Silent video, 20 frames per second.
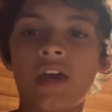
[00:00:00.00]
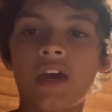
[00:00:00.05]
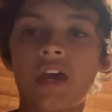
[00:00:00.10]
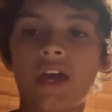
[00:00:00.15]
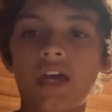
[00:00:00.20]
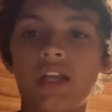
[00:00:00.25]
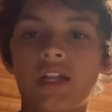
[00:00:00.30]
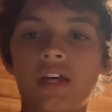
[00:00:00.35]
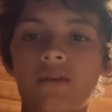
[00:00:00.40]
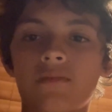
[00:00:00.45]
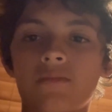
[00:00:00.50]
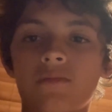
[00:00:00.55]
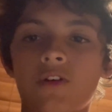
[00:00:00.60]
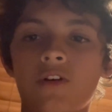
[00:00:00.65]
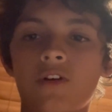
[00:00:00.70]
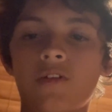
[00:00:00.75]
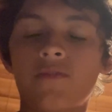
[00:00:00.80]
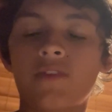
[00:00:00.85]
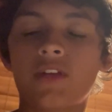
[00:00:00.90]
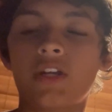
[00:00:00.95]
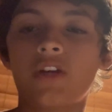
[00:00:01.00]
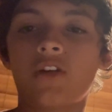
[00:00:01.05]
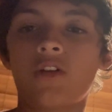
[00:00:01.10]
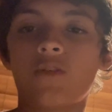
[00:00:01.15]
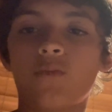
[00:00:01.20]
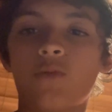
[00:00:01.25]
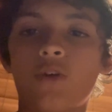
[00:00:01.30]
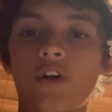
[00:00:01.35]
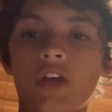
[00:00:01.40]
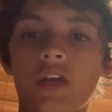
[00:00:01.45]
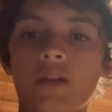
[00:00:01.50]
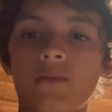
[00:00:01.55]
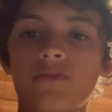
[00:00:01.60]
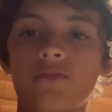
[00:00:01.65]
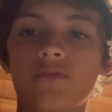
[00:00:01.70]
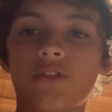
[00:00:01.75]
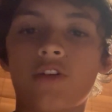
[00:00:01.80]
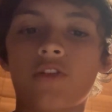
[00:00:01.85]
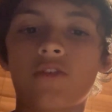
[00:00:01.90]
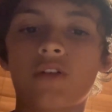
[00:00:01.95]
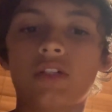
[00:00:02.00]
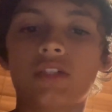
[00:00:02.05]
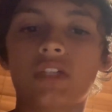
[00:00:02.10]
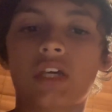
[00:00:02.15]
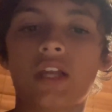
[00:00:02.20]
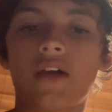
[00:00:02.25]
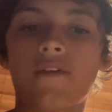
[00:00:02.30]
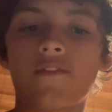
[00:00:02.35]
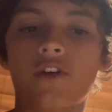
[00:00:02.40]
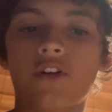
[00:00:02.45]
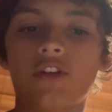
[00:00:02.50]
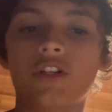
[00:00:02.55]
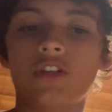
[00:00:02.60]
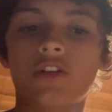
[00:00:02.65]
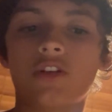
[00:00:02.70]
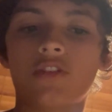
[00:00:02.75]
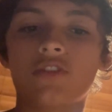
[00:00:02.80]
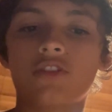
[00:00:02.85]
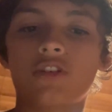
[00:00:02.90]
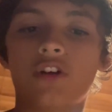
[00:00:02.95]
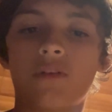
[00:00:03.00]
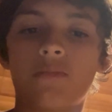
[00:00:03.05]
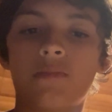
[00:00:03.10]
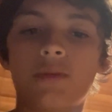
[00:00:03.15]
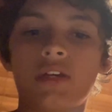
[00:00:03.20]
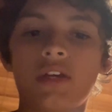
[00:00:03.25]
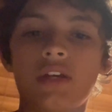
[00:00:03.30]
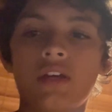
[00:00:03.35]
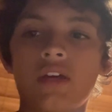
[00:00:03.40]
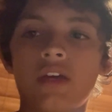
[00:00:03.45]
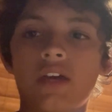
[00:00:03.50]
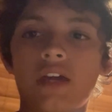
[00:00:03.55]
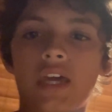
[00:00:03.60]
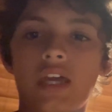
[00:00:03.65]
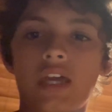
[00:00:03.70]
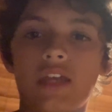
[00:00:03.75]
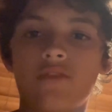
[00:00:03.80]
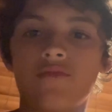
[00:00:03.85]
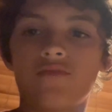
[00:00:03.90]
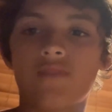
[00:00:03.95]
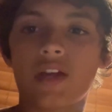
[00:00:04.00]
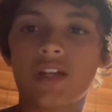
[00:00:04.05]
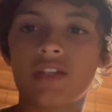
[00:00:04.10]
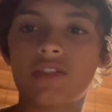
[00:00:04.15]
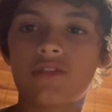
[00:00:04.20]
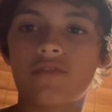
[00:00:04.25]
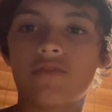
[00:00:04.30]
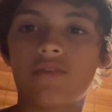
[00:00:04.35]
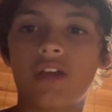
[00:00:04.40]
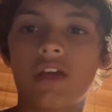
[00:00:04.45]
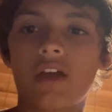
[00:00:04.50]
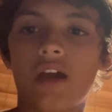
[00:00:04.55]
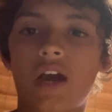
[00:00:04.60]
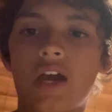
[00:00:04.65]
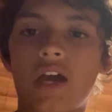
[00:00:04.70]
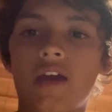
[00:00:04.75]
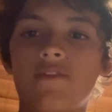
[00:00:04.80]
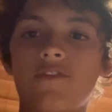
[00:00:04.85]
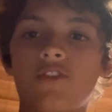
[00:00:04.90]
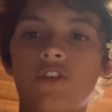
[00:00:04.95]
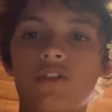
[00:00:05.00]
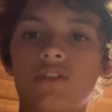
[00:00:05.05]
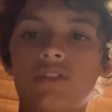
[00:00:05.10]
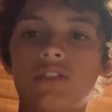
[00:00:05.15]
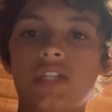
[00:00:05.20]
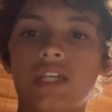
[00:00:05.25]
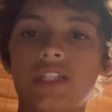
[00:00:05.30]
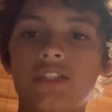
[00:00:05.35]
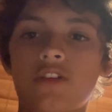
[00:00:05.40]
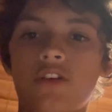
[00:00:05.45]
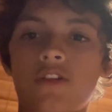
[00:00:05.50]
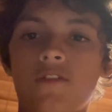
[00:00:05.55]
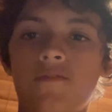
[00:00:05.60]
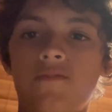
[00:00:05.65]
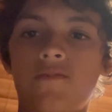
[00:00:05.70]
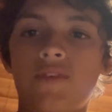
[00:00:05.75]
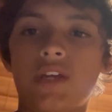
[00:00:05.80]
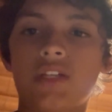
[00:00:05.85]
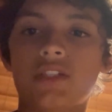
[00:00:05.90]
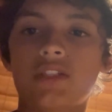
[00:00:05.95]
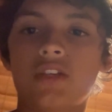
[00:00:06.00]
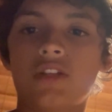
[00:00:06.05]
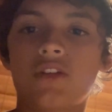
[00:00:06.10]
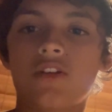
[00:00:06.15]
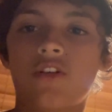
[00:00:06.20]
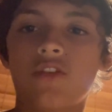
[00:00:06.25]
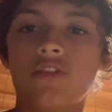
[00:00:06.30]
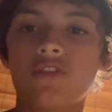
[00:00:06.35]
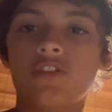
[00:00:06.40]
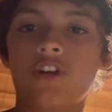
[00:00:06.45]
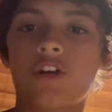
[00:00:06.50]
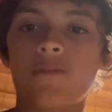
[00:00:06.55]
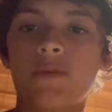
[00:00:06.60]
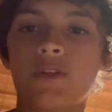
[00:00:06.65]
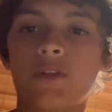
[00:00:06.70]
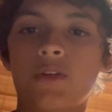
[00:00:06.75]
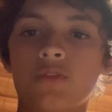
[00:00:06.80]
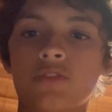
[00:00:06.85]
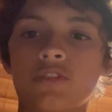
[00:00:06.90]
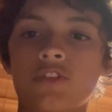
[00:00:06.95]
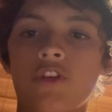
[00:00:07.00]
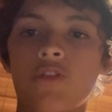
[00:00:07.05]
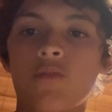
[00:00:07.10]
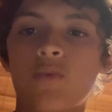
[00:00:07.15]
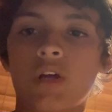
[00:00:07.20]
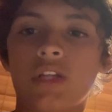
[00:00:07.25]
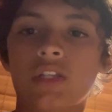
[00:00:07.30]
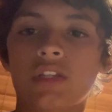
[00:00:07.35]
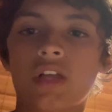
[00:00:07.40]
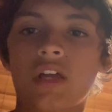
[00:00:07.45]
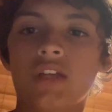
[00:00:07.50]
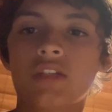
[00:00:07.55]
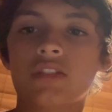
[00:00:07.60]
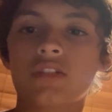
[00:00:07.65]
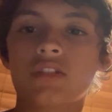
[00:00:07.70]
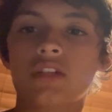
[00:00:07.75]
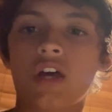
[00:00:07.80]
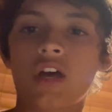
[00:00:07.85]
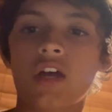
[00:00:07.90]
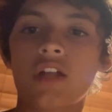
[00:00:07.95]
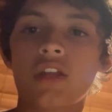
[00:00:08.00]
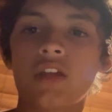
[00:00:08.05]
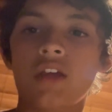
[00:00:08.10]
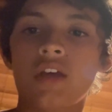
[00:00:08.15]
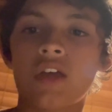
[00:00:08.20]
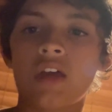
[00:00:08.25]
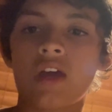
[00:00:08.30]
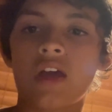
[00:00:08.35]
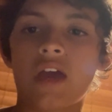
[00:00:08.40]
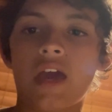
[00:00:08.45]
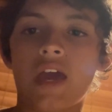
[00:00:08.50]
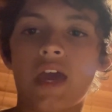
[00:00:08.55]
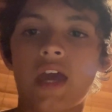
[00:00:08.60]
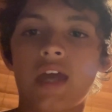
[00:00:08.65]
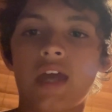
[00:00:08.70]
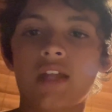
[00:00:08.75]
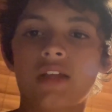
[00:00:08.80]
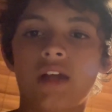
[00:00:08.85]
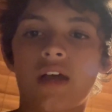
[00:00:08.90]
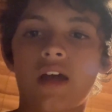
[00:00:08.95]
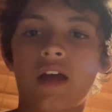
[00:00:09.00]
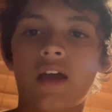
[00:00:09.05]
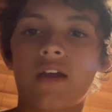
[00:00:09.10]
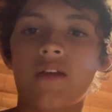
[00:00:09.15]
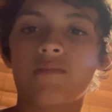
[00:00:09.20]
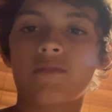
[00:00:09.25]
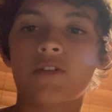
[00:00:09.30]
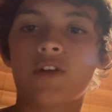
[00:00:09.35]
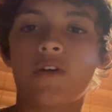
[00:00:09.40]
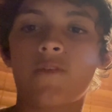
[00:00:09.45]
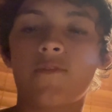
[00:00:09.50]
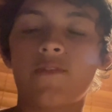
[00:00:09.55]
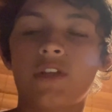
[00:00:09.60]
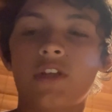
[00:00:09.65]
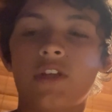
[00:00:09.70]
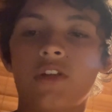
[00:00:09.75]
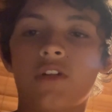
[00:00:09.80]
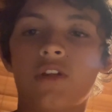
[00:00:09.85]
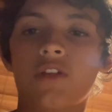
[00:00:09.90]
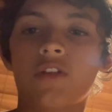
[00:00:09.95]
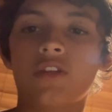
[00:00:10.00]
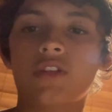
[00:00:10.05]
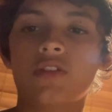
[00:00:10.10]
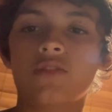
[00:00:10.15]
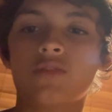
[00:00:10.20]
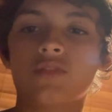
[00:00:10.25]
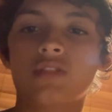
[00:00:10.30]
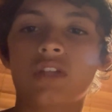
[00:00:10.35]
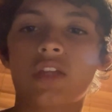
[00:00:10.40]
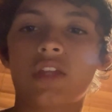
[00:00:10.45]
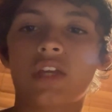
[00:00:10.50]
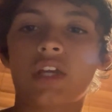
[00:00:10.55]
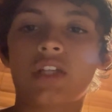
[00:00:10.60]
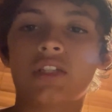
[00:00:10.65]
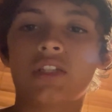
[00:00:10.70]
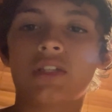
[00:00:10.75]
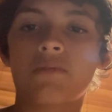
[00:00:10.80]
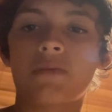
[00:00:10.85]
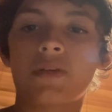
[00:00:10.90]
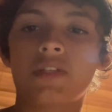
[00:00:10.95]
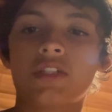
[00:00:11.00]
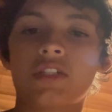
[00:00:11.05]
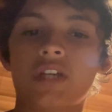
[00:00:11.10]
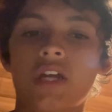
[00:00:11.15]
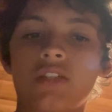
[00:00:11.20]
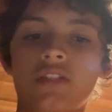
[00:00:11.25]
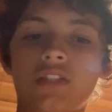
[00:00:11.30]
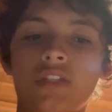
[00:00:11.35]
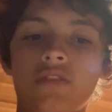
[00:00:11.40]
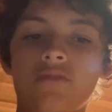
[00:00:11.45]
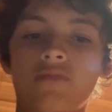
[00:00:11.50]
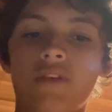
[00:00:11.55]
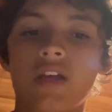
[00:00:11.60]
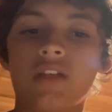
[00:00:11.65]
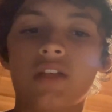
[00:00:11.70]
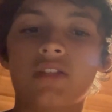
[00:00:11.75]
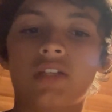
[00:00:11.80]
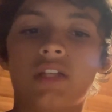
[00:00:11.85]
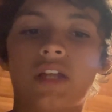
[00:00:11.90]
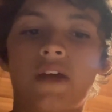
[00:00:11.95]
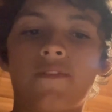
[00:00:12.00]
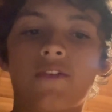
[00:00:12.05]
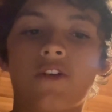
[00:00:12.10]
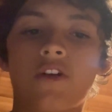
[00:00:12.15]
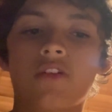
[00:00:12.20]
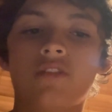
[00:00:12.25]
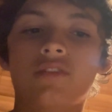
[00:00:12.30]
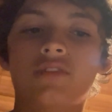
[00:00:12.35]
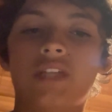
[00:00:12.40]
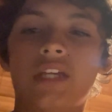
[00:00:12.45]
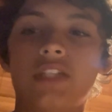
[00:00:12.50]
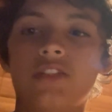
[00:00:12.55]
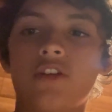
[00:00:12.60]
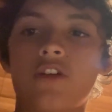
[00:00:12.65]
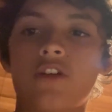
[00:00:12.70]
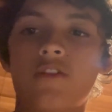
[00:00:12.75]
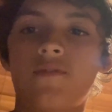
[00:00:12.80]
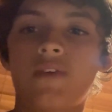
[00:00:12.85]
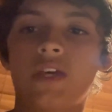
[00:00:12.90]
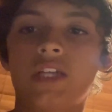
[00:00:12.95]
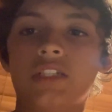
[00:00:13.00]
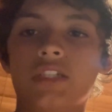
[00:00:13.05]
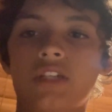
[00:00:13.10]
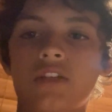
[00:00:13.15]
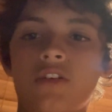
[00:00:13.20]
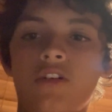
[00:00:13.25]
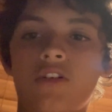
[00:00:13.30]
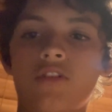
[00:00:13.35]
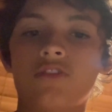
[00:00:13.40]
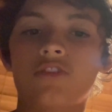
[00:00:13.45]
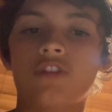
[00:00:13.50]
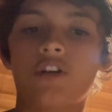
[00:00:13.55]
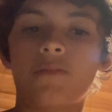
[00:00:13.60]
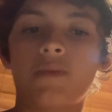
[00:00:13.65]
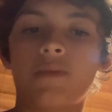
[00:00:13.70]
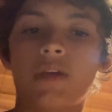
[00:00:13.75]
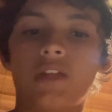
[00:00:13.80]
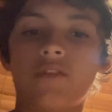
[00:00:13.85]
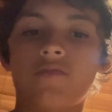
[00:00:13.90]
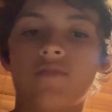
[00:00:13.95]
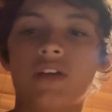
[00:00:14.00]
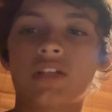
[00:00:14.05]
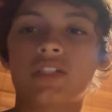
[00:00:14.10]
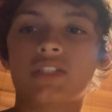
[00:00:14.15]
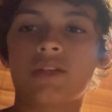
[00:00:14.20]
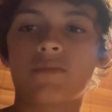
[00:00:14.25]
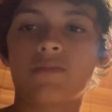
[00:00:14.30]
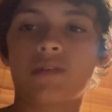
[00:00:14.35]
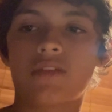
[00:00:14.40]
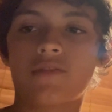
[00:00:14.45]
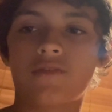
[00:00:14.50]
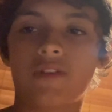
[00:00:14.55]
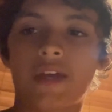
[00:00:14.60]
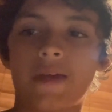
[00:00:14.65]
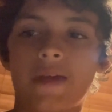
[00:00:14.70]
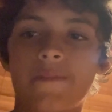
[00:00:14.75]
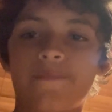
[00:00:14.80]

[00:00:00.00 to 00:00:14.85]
and I'm confident on Work in Progress and I've got it on top. In race 3, I've got Desert Vixen on top, it also won last start, and I'm confident on this horse. I think it's the best chance in the race, and I've got Desert Vixen on top in race number 3.